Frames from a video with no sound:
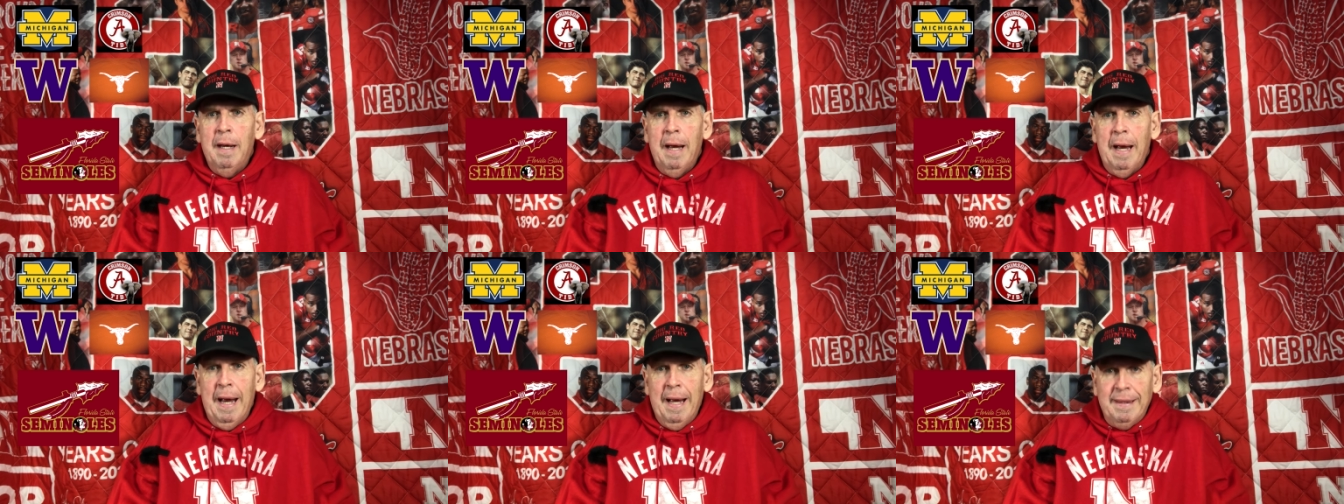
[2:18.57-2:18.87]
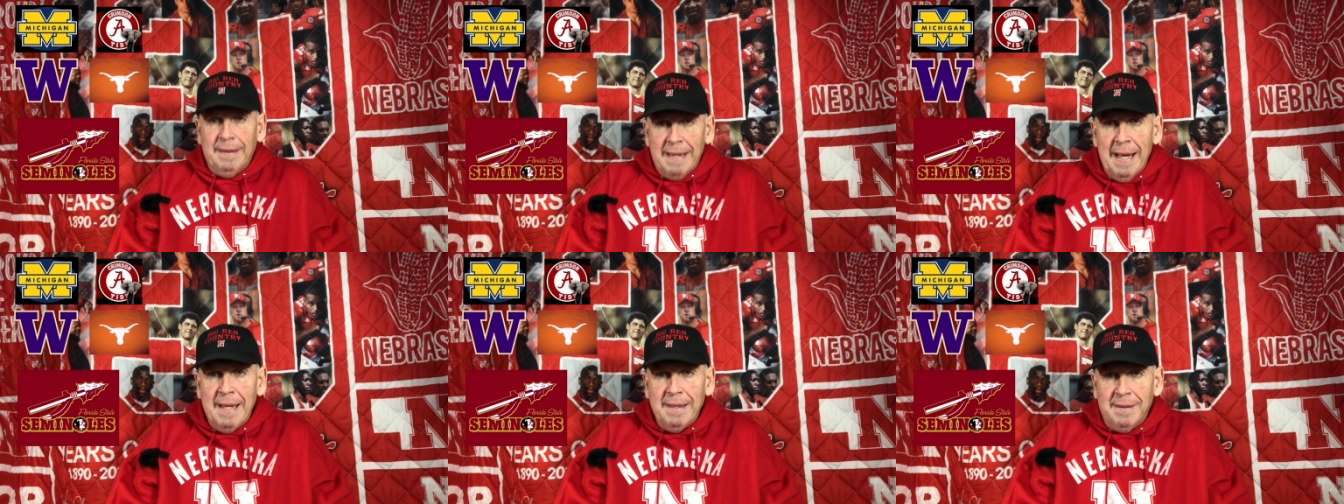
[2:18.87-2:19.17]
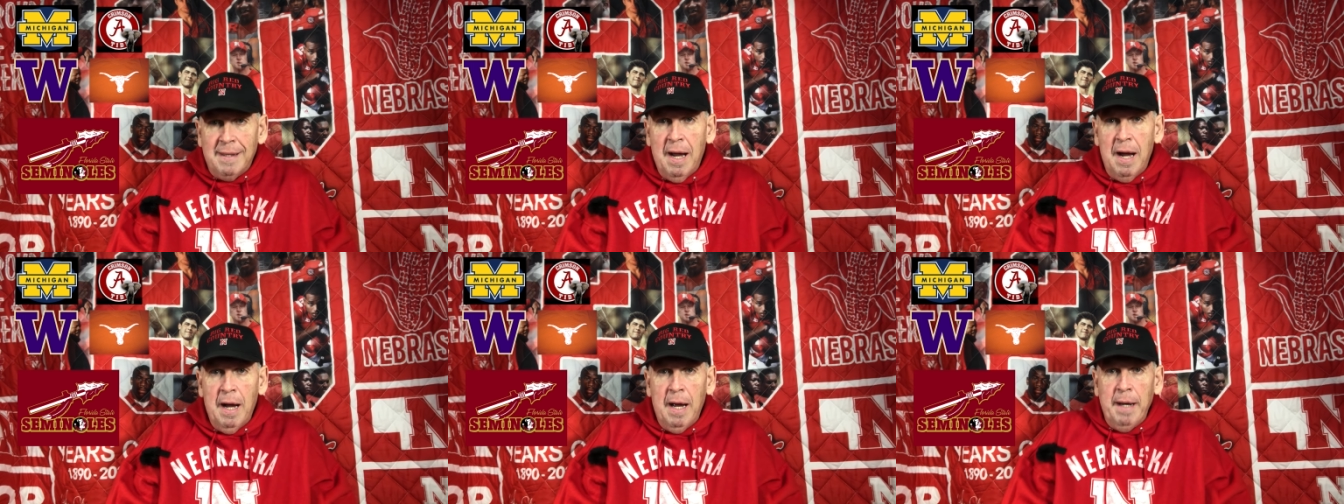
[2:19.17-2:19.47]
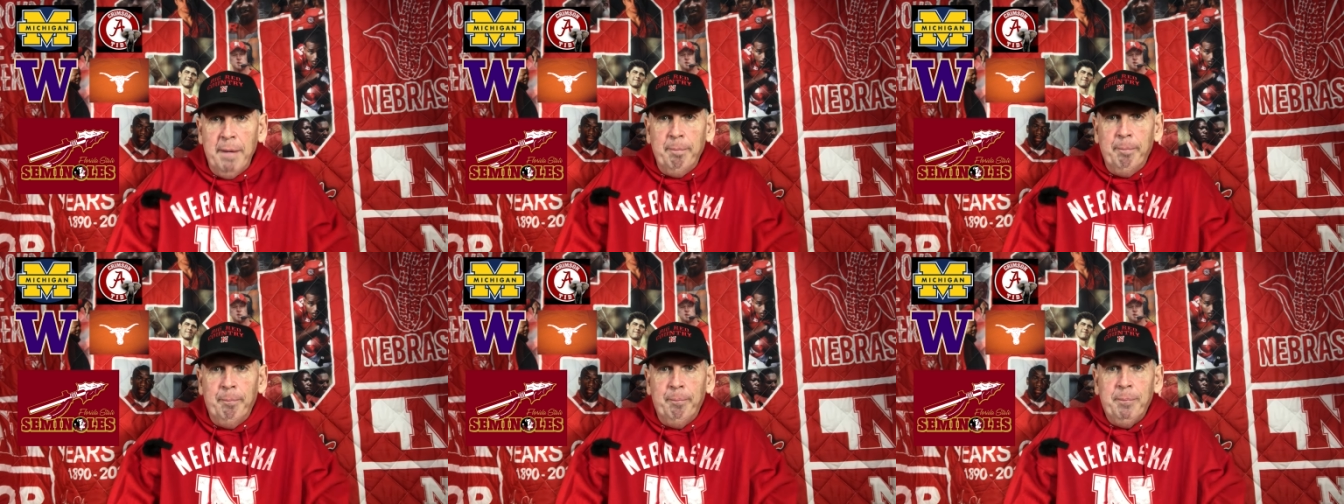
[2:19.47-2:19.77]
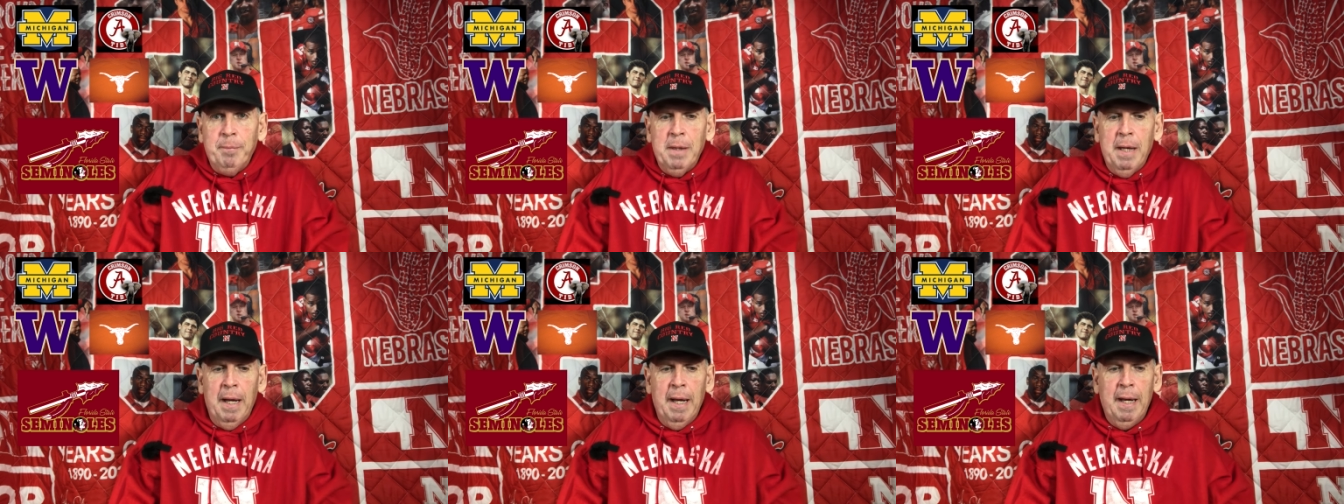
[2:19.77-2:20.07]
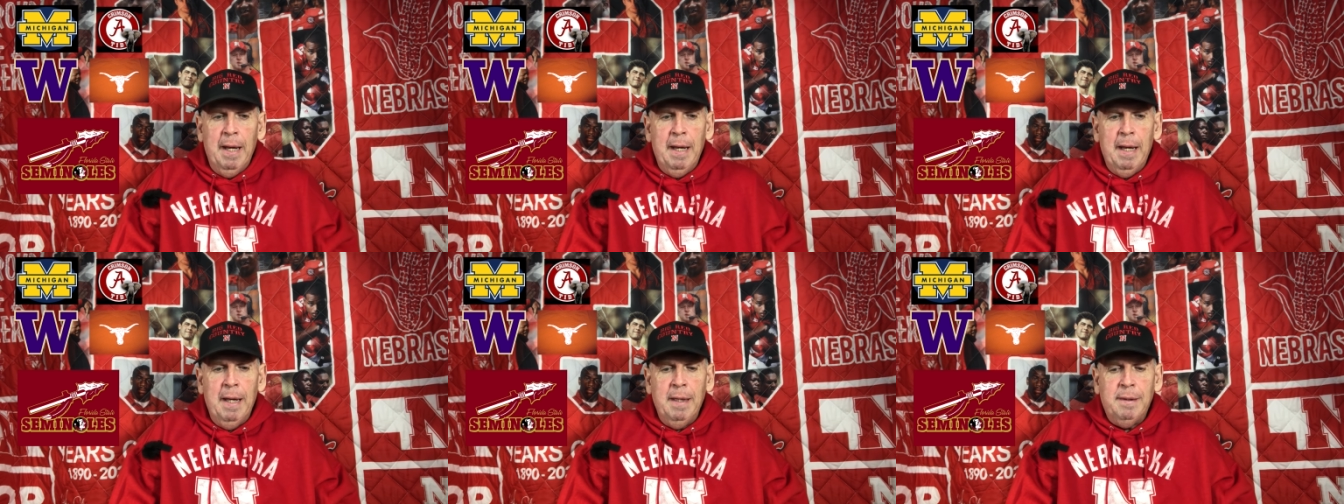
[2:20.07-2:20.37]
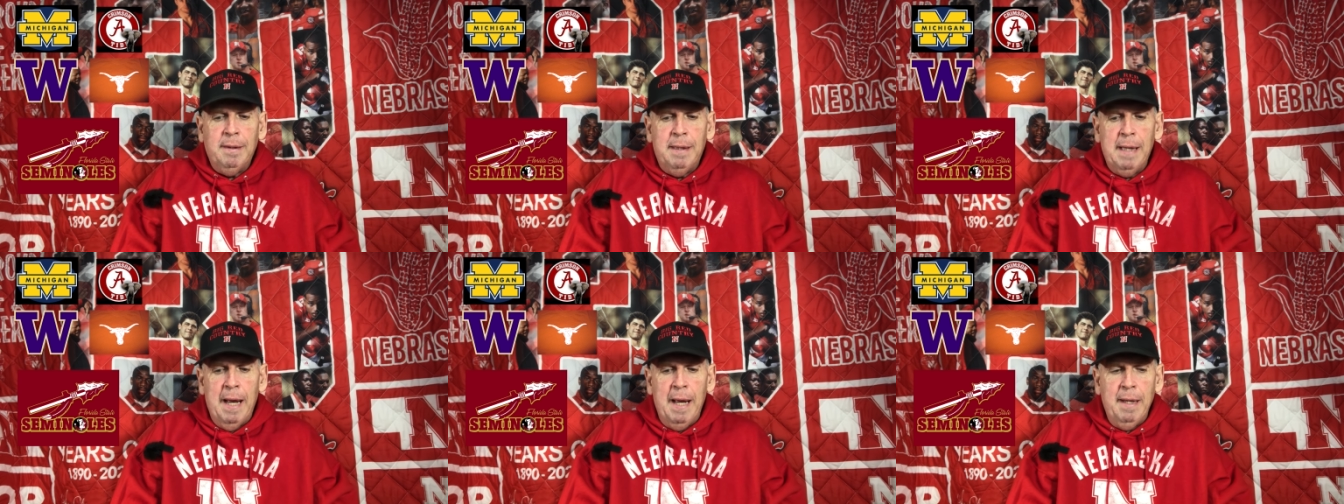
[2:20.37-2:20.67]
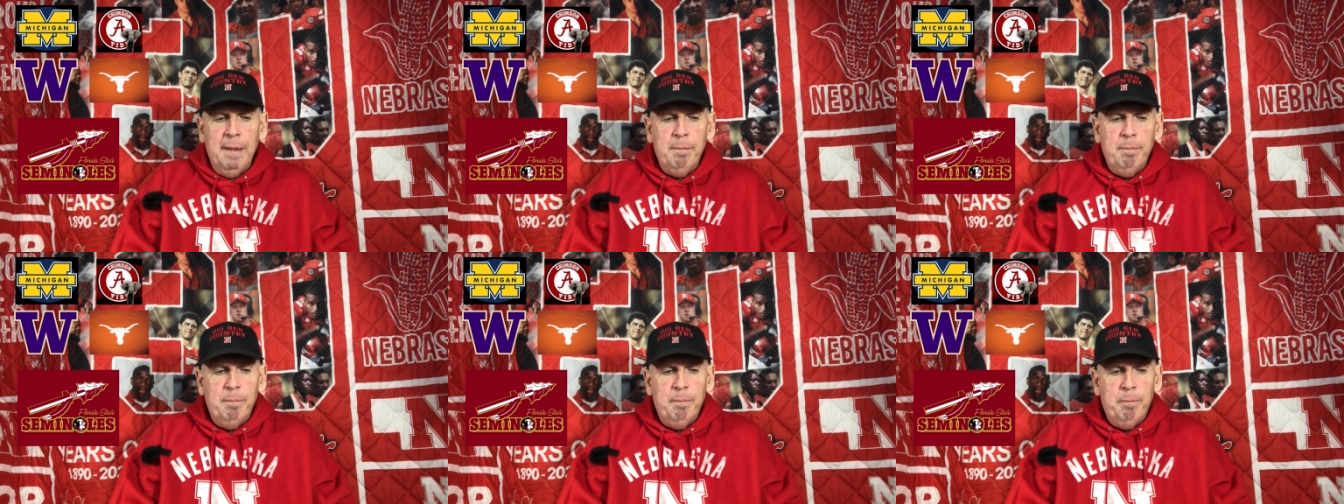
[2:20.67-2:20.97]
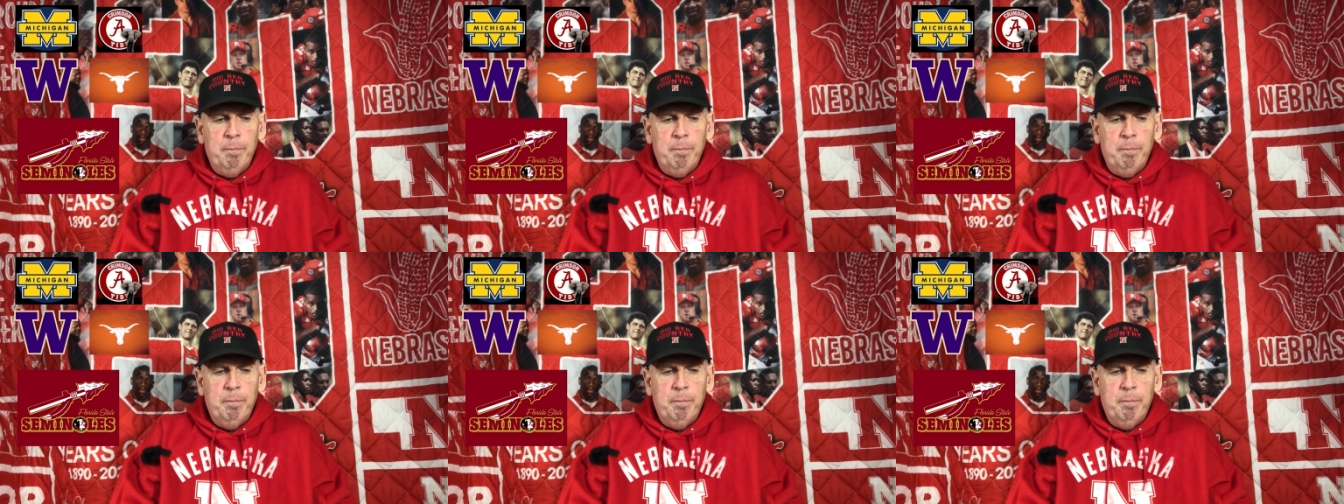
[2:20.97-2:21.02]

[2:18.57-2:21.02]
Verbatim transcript: at that time, at that